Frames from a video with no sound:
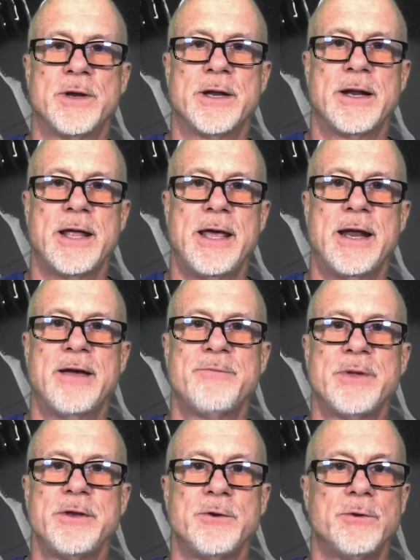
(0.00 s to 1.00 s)
And, and I've
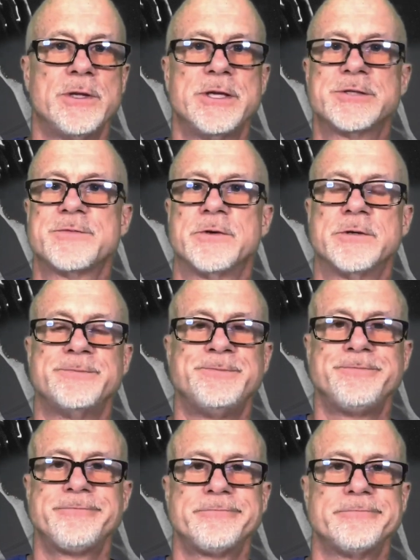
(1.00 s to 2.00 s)
been doing this for
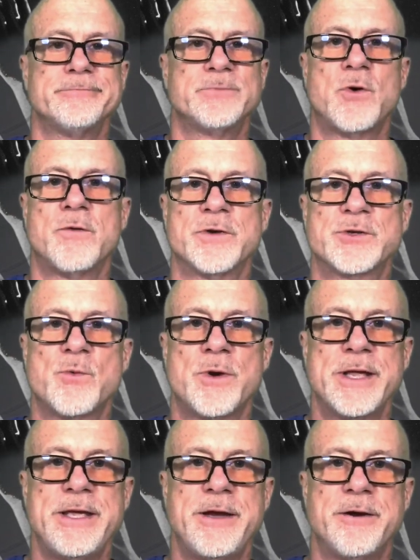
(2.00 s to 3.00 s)
over
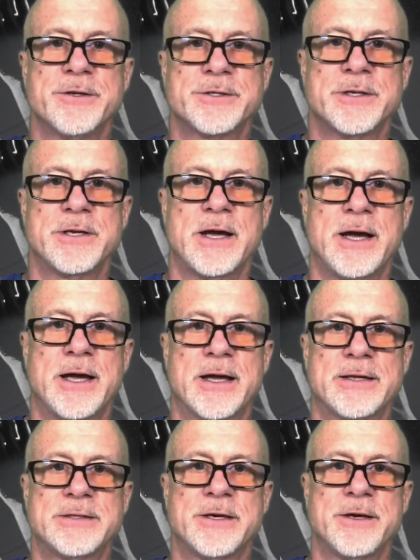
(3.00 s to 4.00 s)
20 years and I got
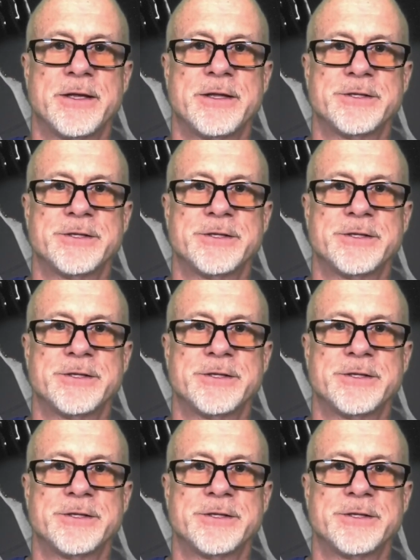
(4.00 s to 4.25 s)
to tell you,